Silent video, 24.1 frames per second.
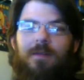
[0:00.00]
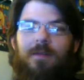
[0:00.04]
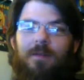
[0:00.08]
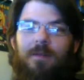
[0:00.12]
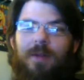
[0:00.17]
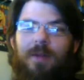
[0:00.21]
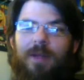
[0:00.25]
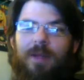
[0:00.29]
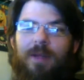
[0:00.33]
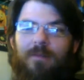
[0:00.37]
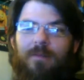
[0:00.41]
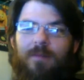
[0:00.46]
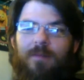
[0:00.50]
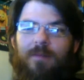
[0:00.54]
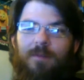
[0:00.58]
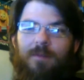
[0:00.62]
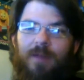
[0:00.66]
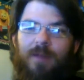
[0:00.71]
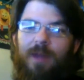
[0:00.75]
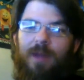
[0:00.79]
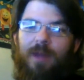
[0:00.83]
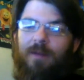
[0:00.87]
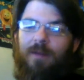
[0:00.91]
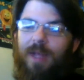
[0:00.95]
I'm gonna have,
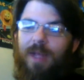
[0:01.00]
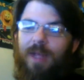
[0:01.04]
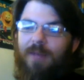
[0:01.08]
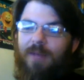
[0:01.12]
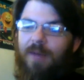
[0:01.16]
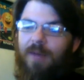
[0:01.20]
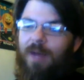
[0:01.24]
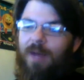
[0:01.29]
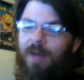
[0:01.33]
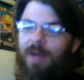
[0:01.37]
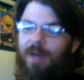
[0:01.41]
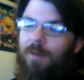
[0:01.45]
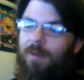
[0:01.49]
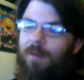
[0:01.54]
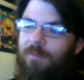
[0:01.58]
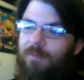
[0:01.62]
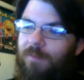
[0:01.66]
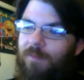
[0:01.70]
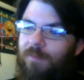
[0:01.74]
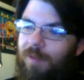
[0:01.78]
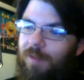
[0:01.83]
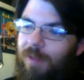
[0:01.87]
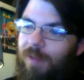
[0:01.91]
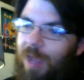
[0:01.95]
if I
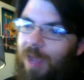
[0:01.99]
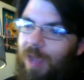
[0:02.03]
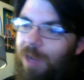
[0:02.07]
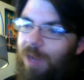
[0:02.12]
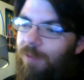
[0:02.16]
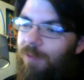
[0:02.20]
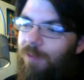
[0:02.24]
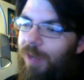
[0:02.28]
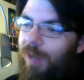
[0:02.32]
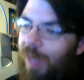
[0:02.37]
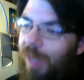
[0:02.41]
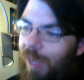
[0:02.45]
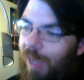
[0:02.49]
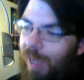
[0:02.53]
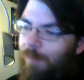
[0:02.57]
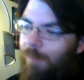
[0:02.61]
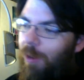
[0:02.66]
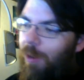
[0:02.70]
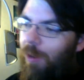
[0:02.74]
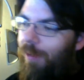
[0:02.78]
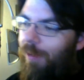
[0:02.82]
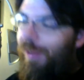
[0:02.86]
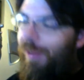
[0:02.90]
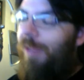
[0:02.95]
don't get
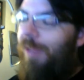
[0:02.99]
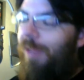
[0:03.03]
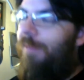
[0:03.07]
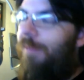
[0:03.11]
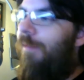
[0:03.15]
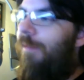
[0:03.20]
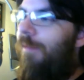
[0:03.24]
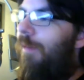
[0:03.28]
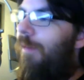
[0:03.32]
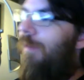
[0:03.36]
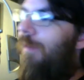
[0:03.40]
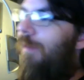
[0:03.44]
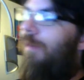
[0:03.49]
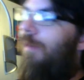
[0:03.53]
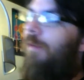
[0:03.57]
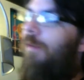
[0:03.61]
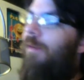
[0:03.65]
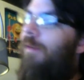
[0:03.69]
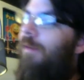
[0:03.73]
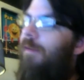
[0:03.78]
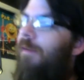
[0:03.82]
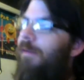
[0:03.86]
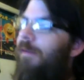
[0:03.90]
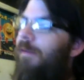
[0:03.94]
eyeball cancer,
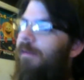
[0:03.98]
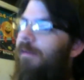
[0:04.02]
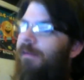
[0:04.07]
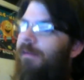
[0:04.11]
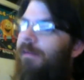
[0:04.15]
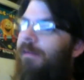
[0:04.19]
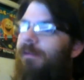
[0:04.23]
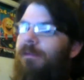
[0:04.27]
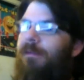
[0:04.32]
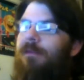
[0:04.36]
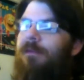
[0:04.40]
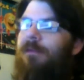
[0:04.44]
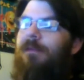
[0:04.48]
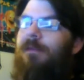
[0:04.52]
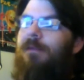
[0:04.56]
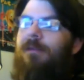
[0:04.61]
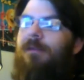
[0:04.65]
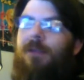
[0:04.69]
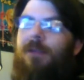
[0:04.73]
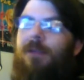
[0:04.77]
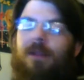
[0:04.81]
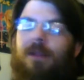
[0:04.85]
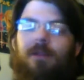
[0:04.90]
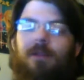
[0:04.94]

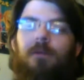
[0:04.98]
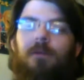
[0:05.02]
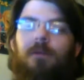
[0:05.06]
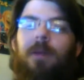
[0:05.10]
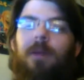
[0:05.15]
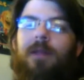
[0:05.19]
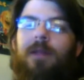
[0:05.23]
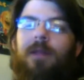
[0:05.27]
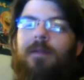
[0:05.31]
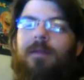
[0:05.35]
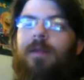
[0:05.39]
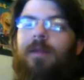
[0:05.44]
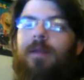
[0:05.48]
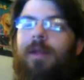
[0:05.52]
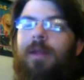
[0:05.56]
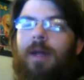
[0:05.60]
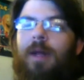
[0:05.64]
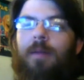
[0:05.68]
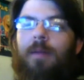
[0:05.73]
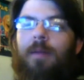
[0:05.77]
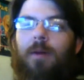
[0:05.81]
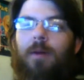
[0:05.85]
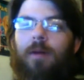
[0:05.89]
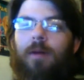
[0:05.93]
then nobody's gonna get
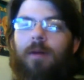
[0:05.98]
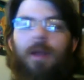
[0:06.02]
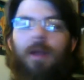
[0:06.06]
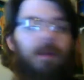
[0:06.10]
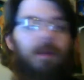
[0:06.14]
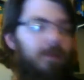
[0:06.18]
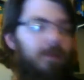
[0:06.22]
eyeball cancer.